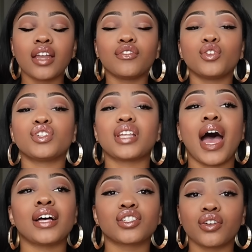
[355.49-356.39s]
And if you just
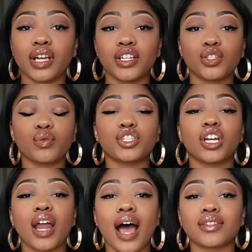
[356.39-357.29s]
ask your
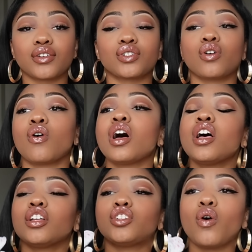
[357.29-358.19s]
intuition, ask your soul,
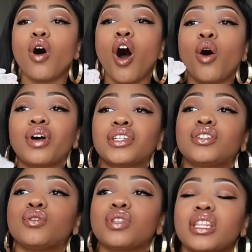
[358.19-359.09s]
don't always
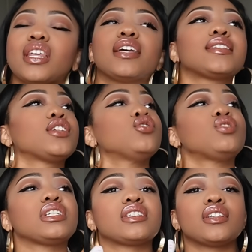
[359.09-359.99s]
do the things that you
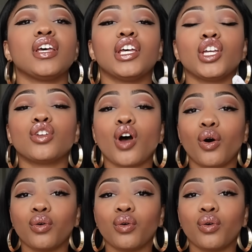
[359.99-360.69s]
just, you know,